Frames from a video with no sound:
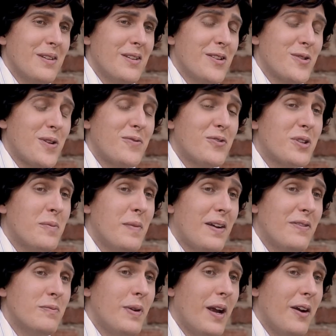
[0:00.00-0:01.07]
So I've just
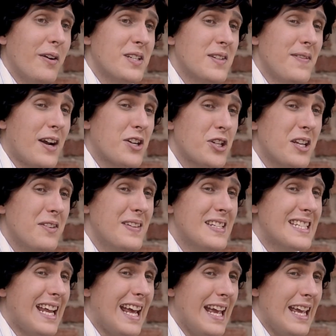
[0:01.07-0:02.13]
come back from Paris, and I've actually
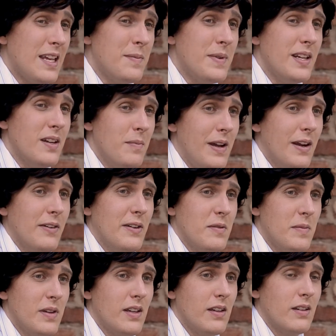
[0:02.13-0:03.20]
convinced Amy to
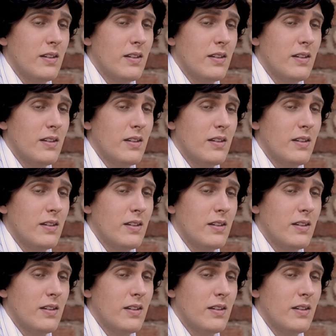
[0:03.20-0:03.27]
marry me.